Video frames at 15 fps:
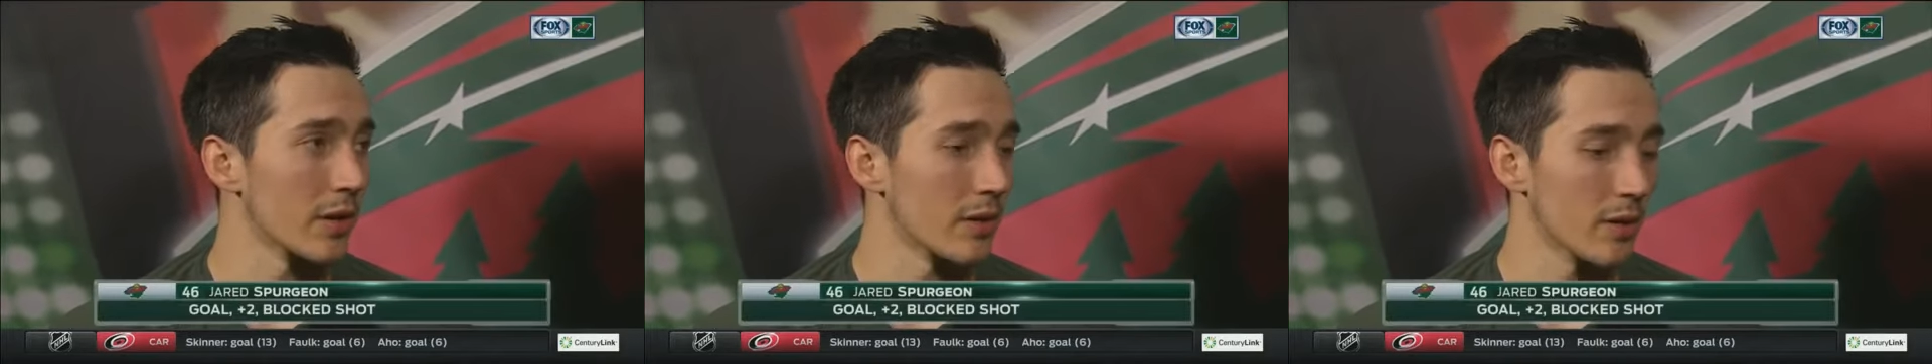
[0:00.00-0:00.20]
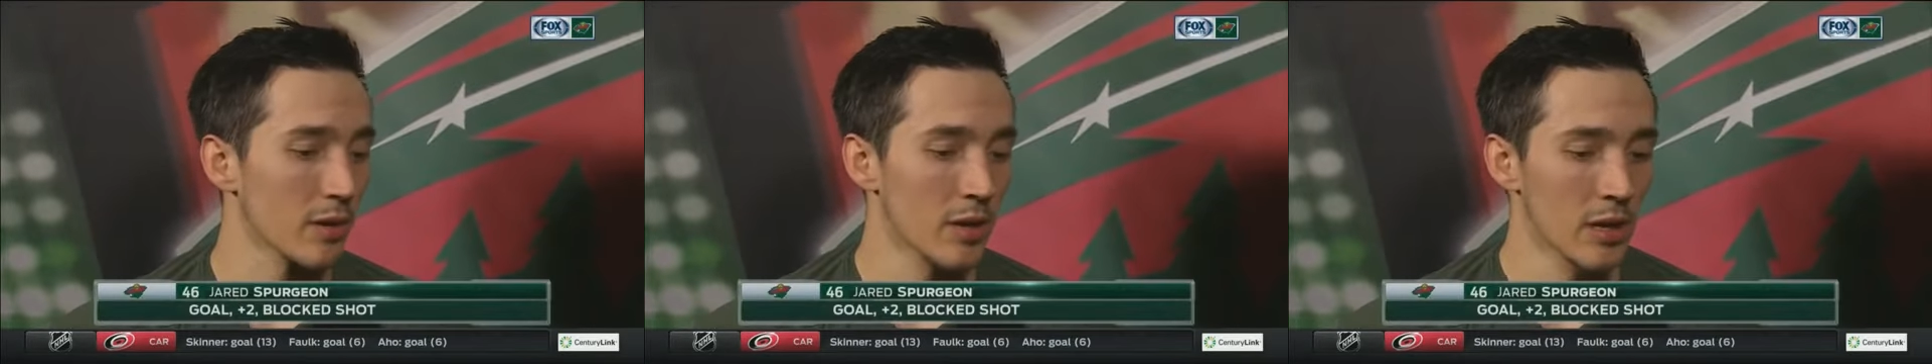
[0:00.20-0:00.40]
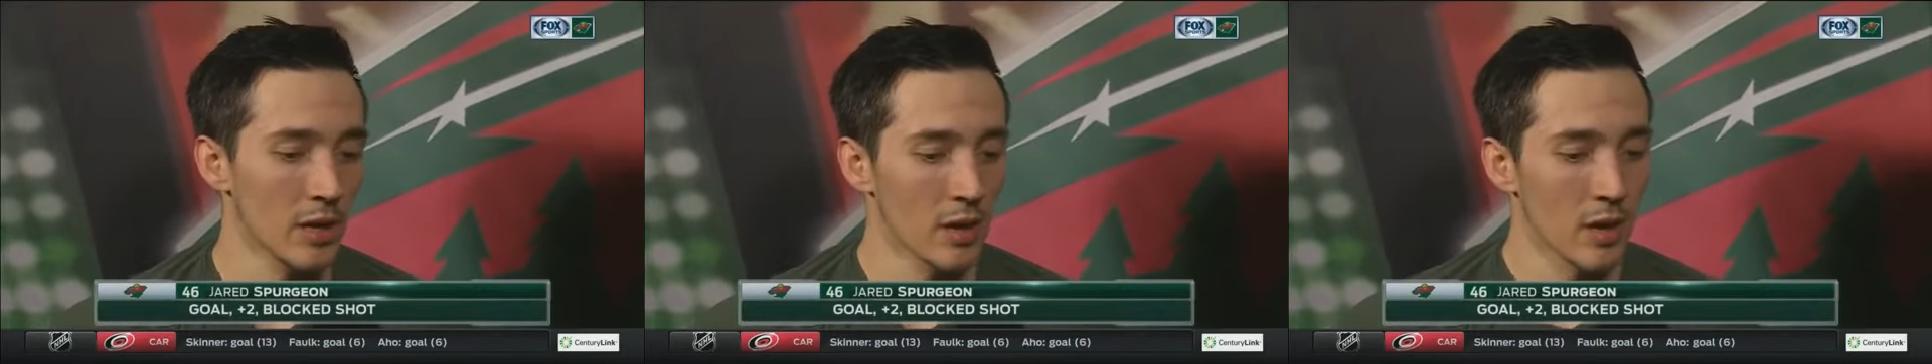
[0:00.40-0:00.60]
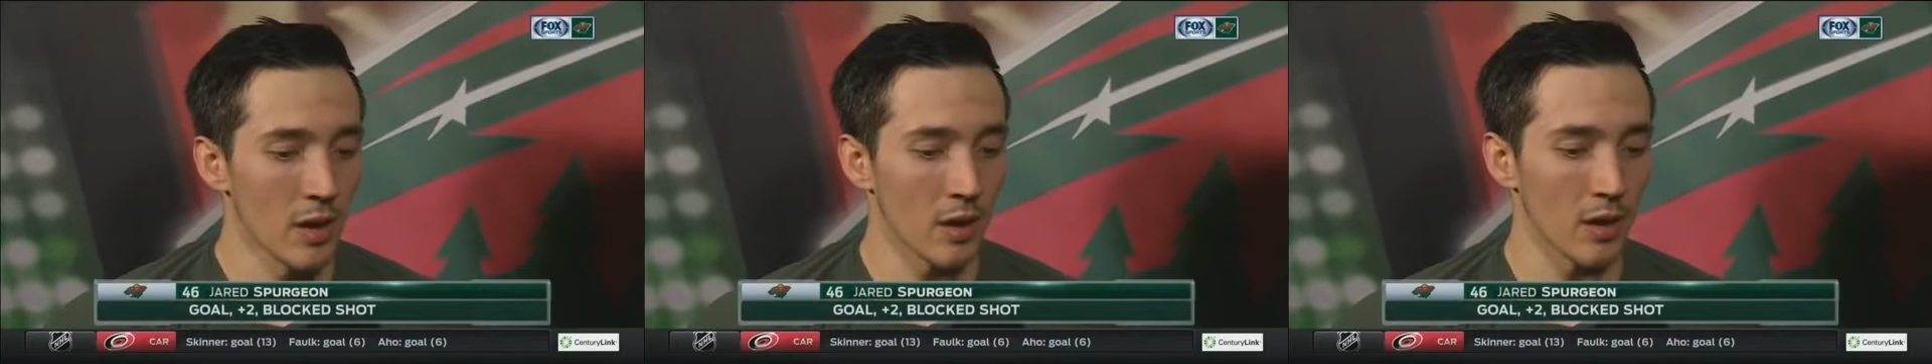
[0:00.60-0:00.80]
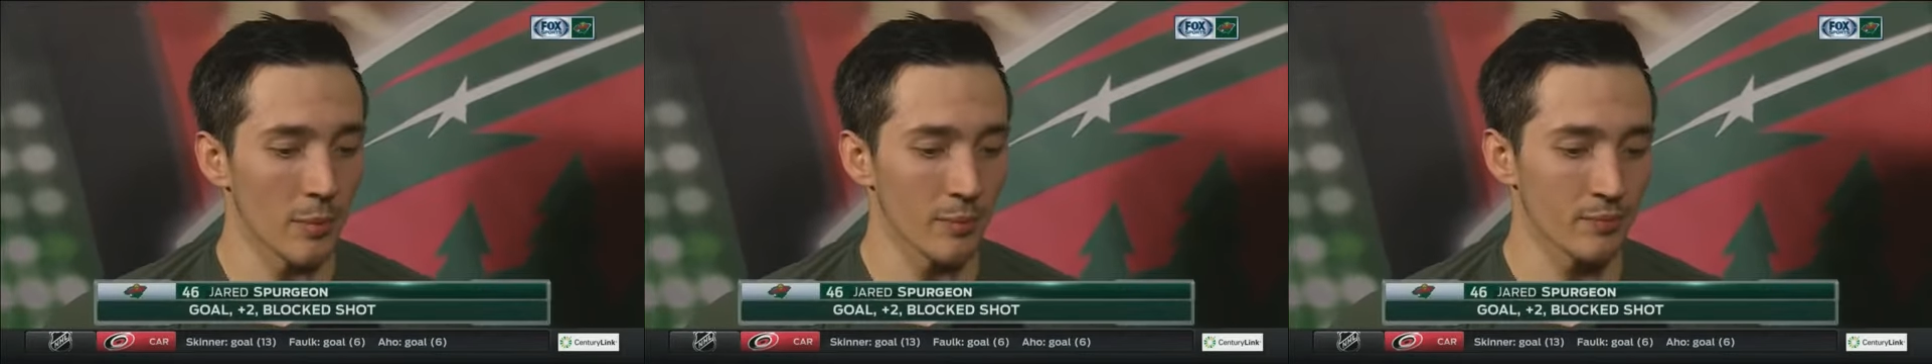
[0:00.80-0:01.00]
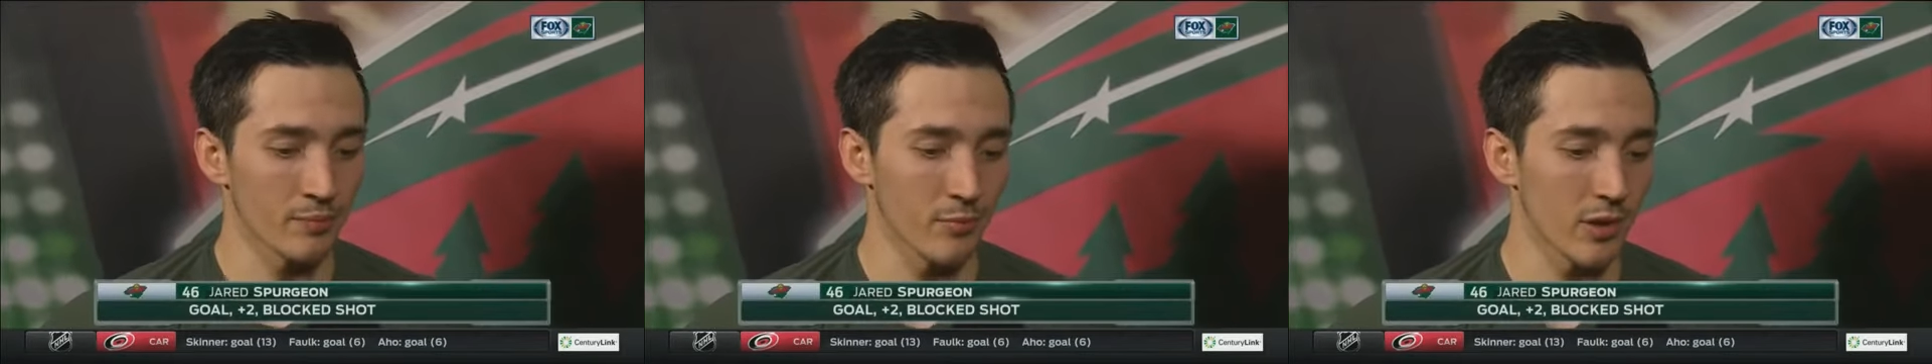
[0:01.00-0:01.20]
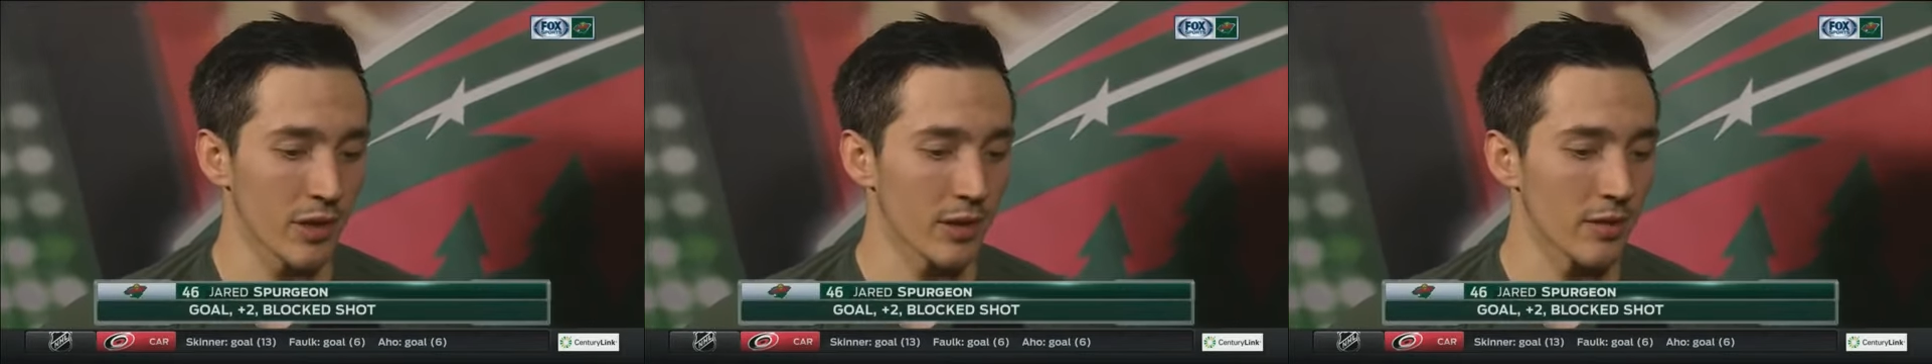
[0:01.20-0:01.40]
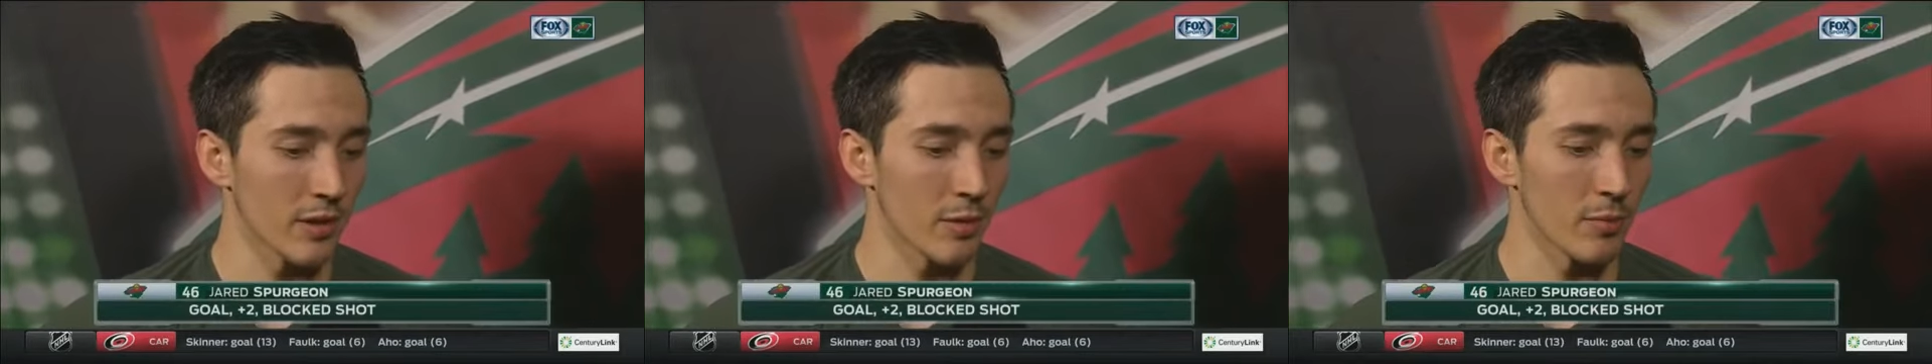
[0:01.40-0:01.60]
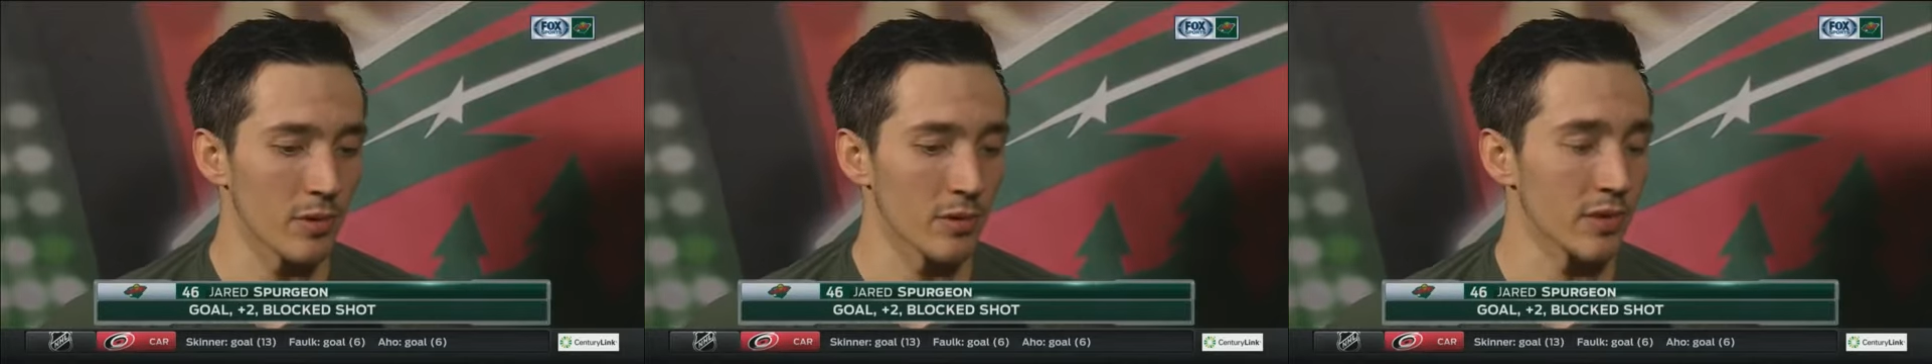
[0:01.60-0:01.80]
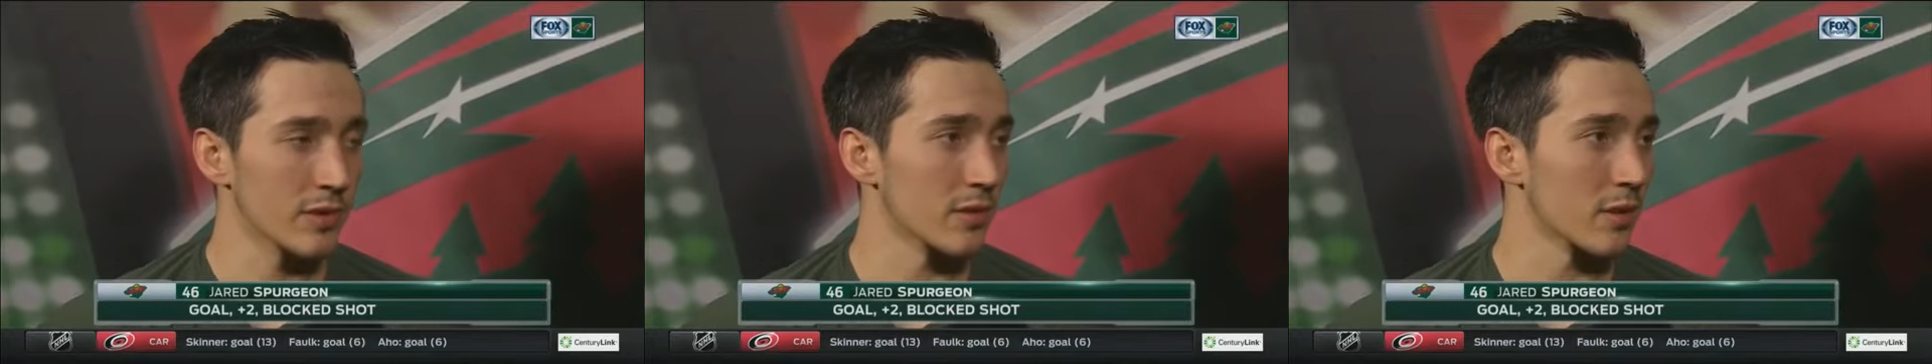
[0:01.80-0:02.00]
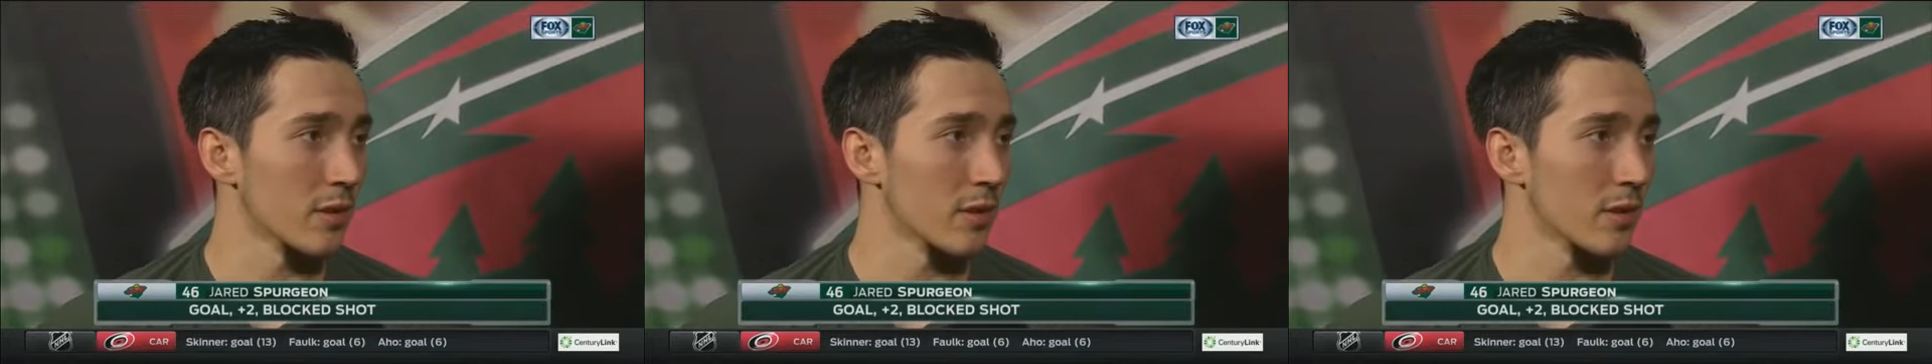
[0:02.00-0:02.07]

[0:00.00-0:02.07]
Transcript: here, um, playing in their buildings.